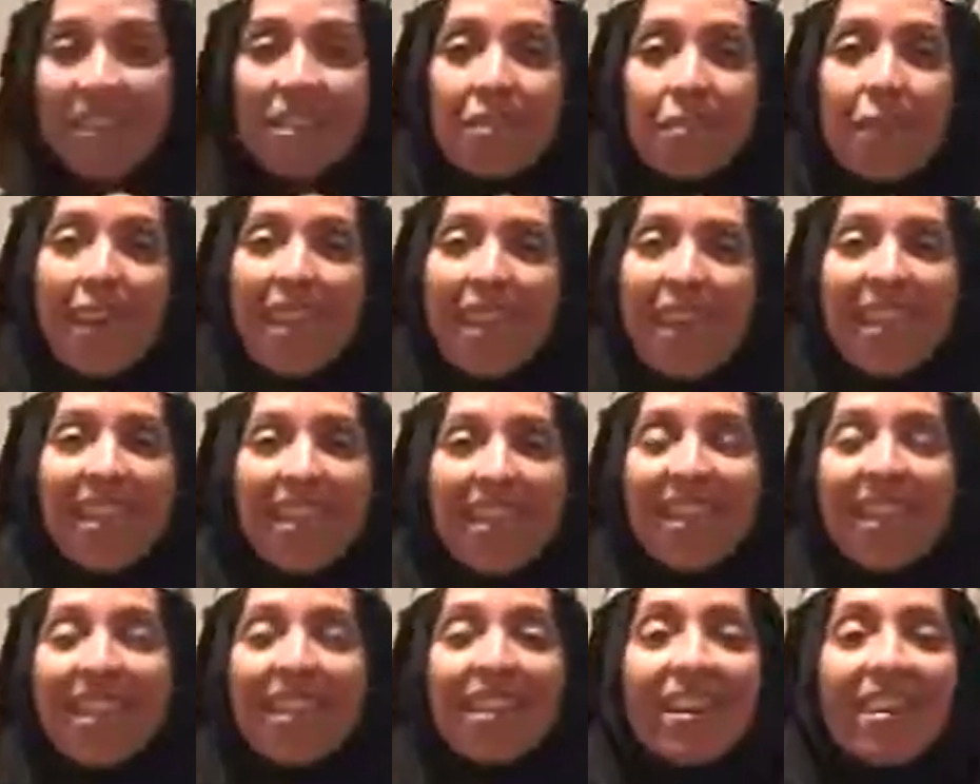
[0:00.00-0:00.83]
so I get
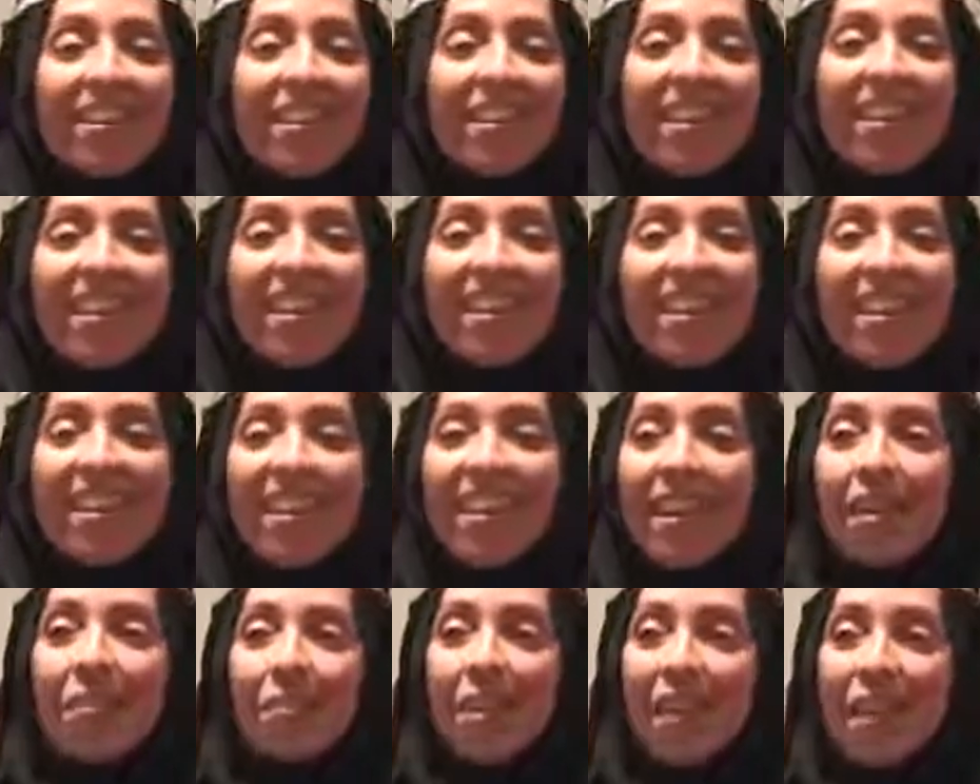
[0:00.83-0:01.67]
there,
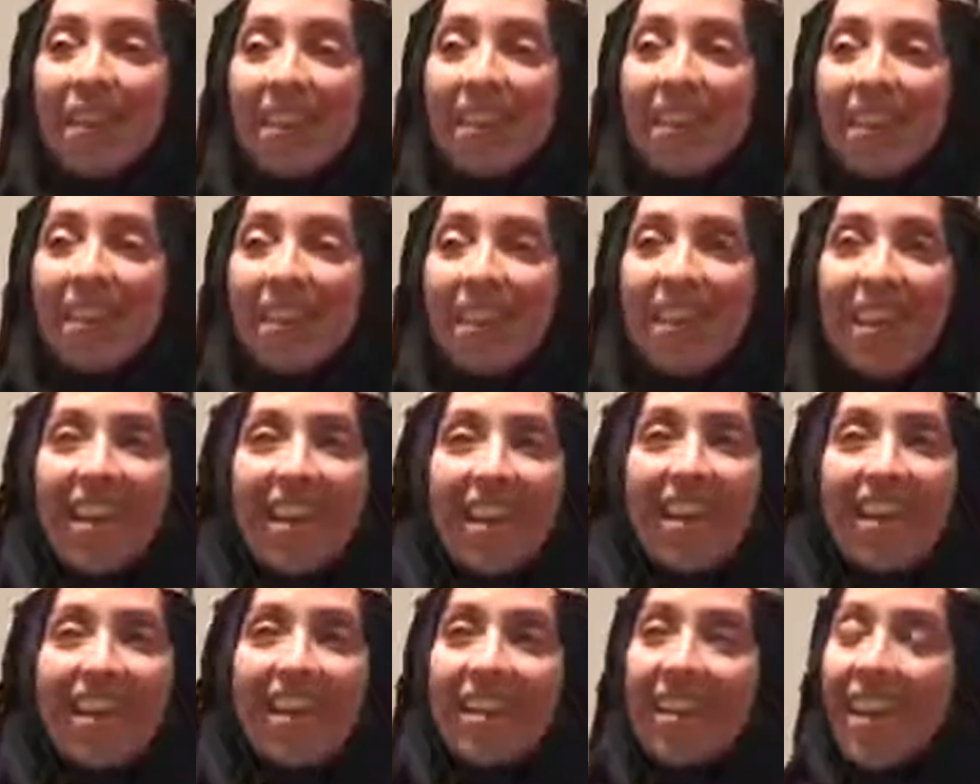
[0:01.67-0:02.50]

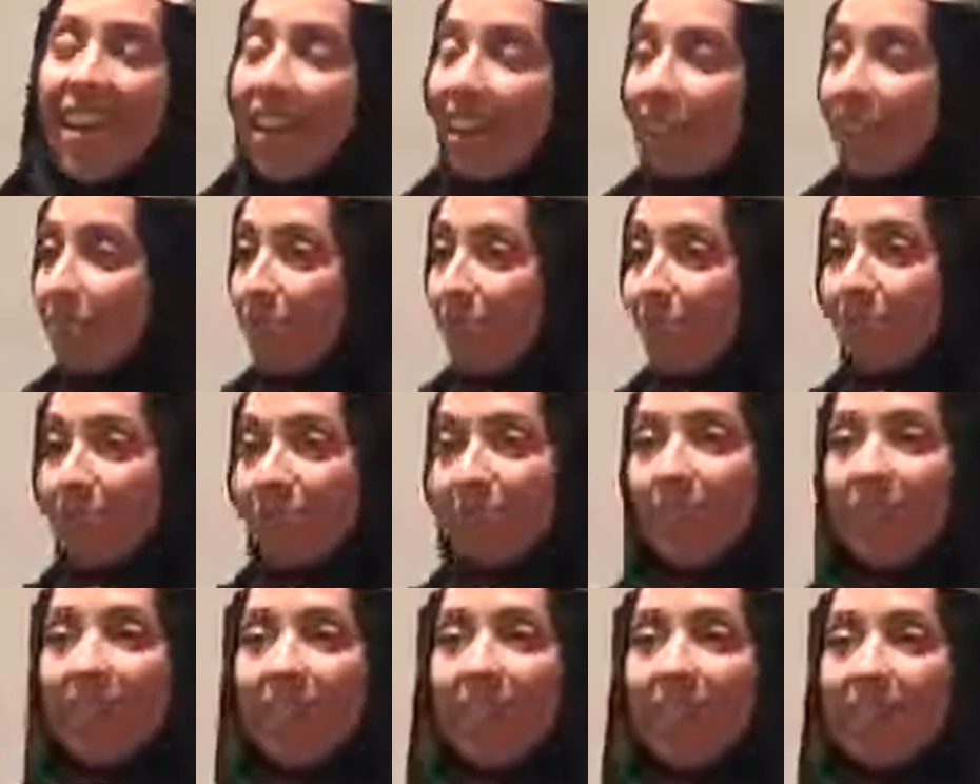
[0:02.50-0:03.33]
and I
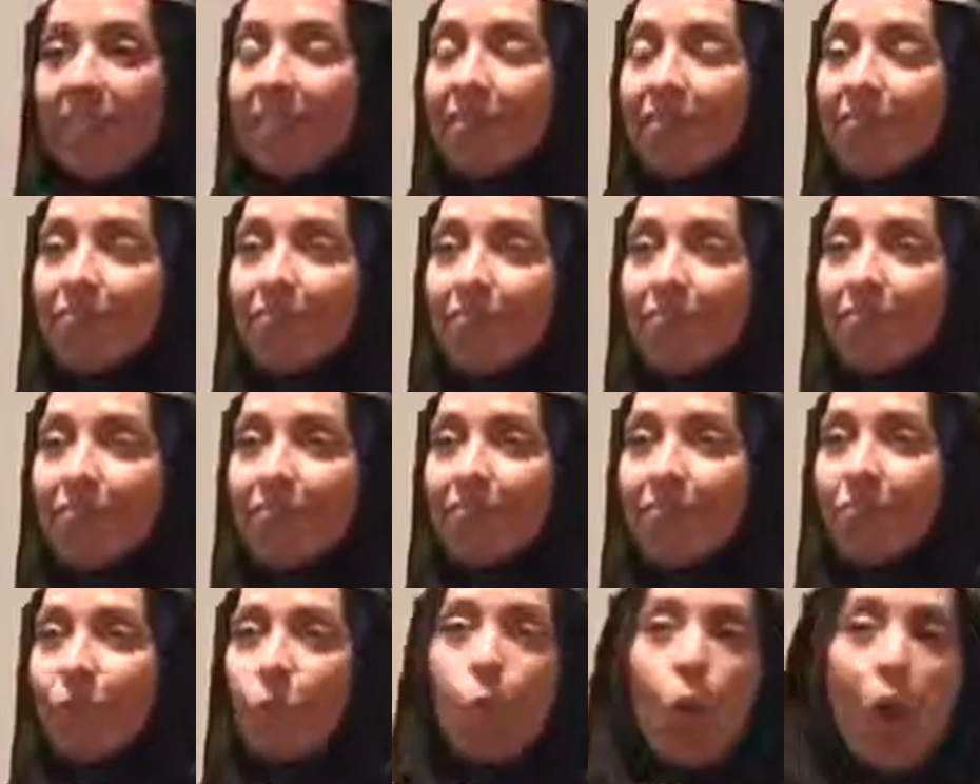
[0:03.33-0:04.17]

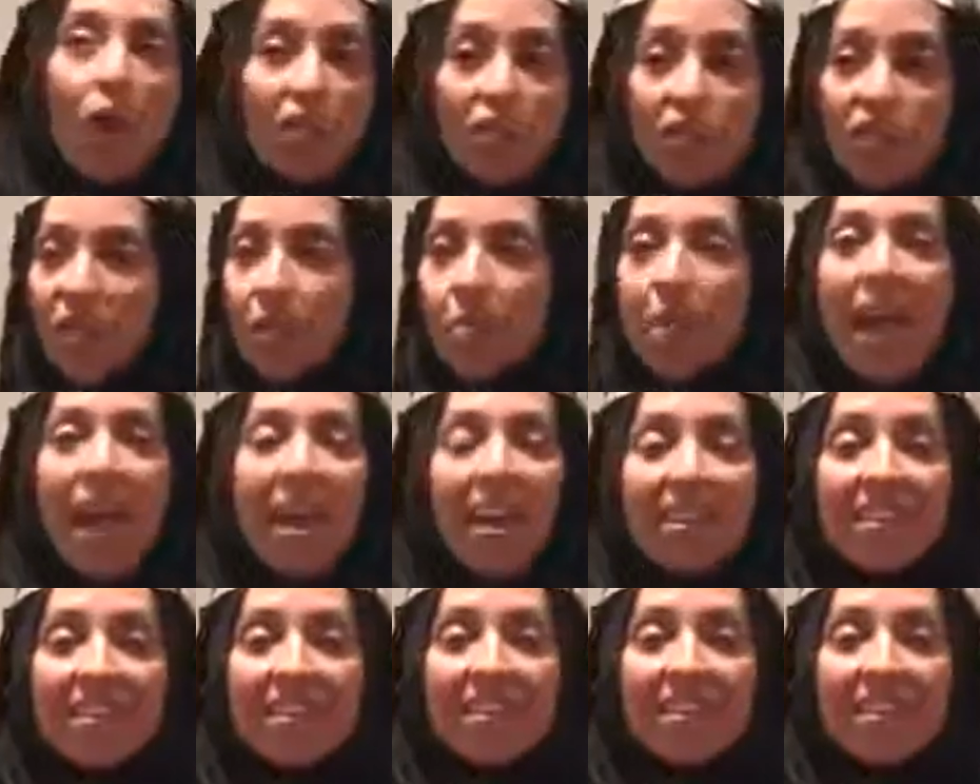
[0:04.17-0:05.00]
watch the
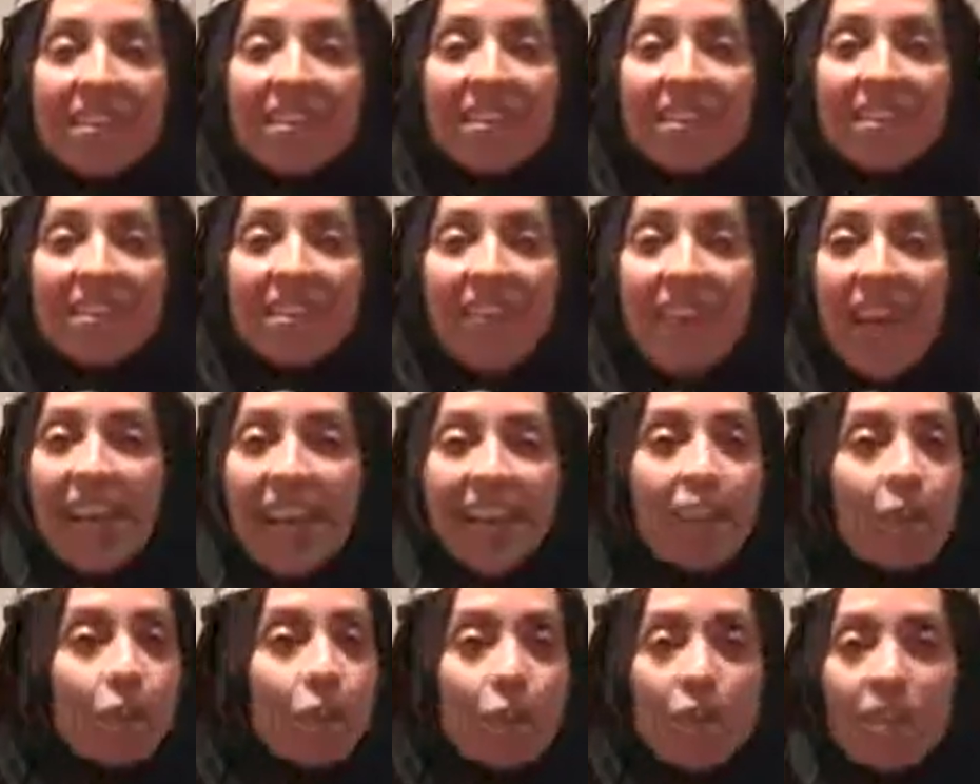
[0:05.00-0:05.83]
Mass. I
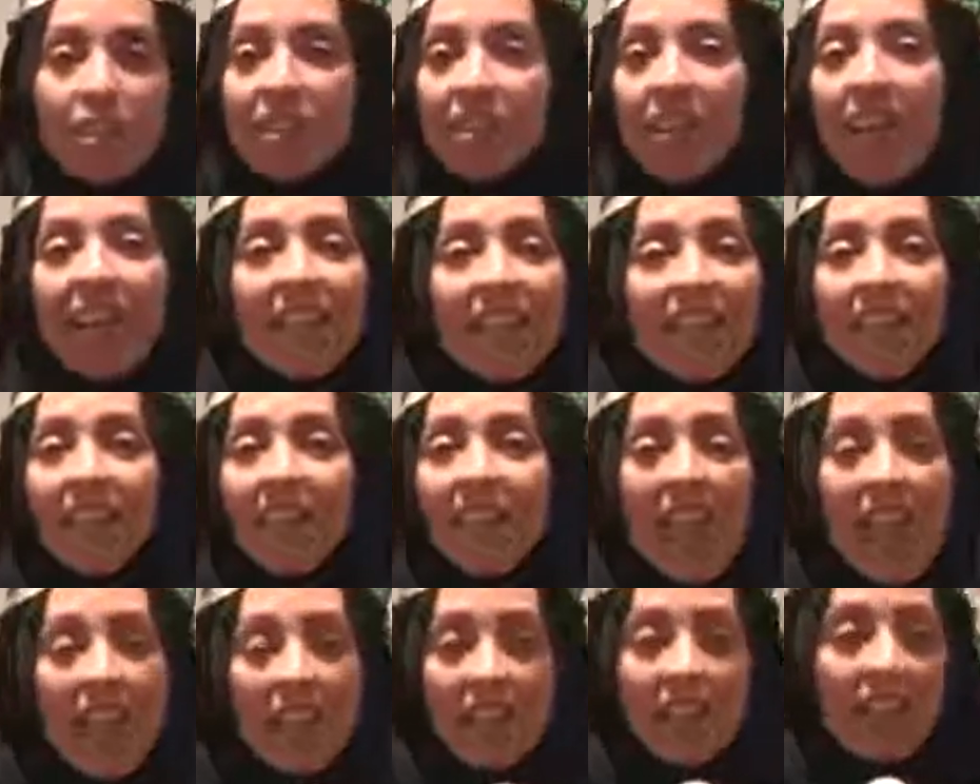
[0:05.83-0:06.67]
can recite the
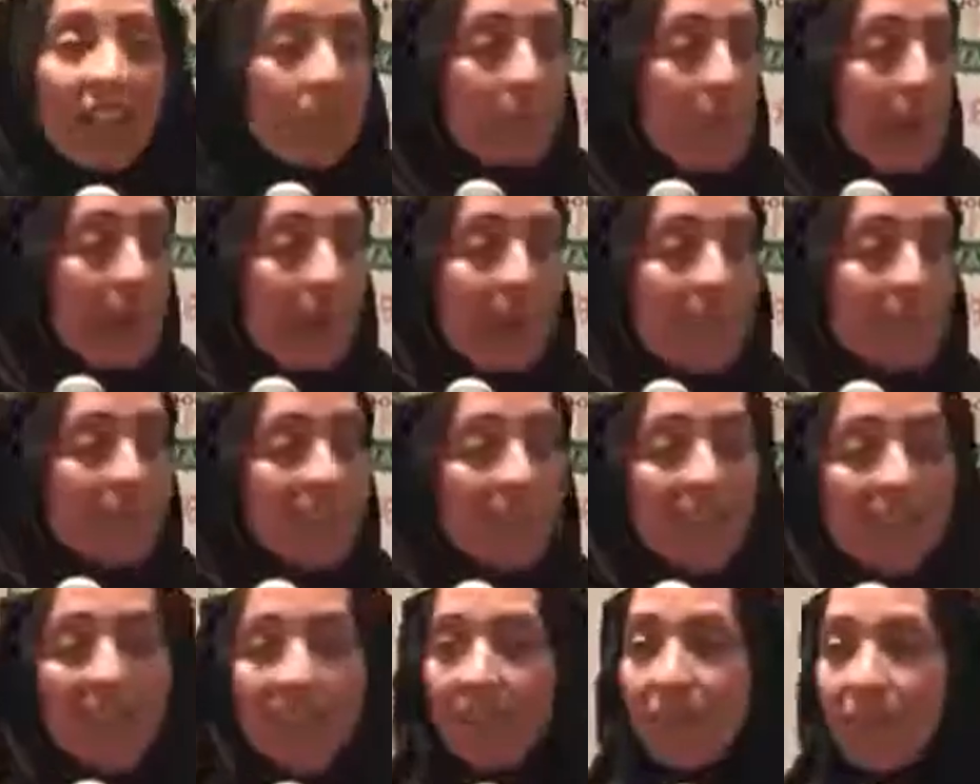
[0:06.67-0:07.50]
Catholic Mass
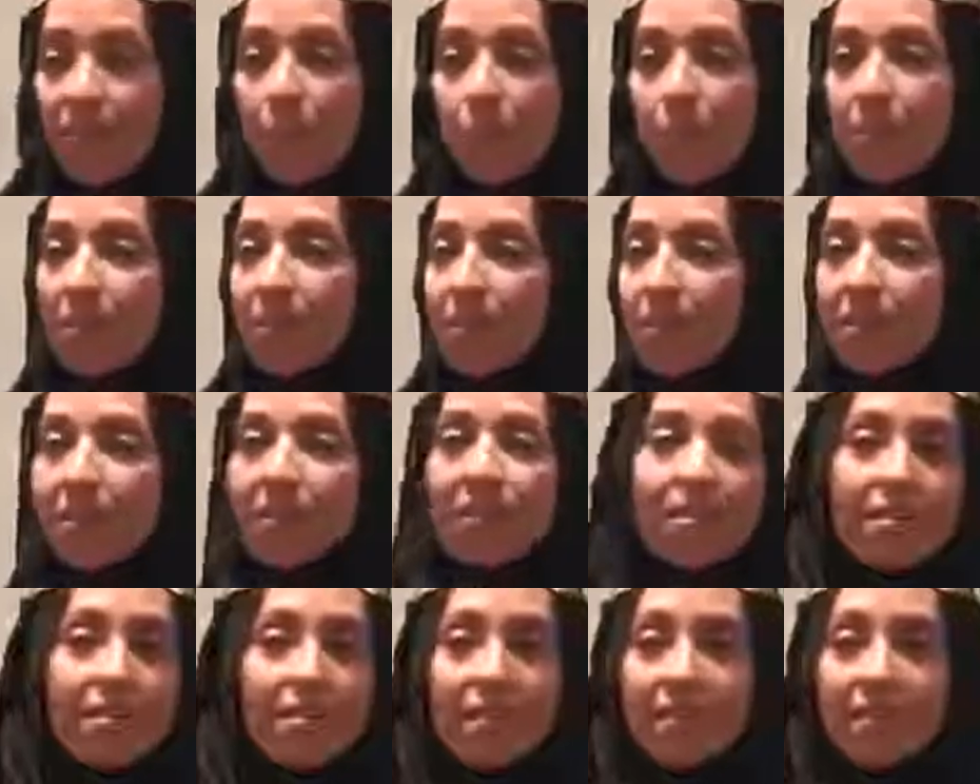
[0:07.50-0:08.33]
like if it was